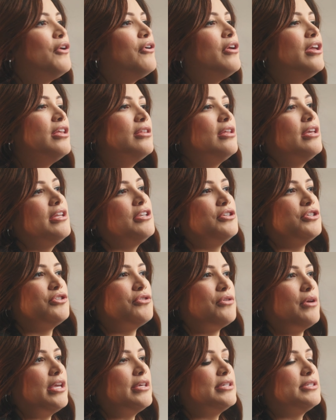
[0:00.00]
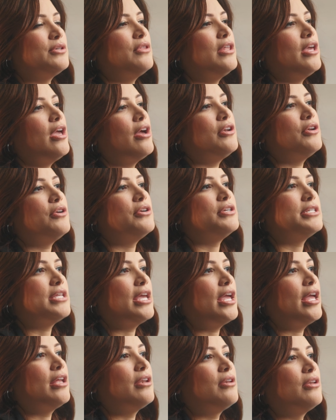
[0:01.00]
They're in the industry, so they
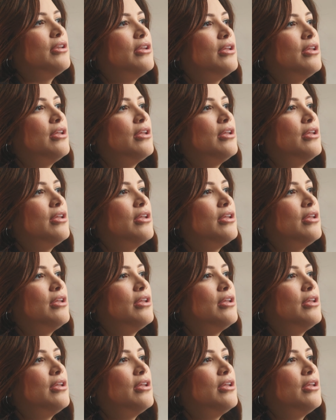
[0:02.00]
understand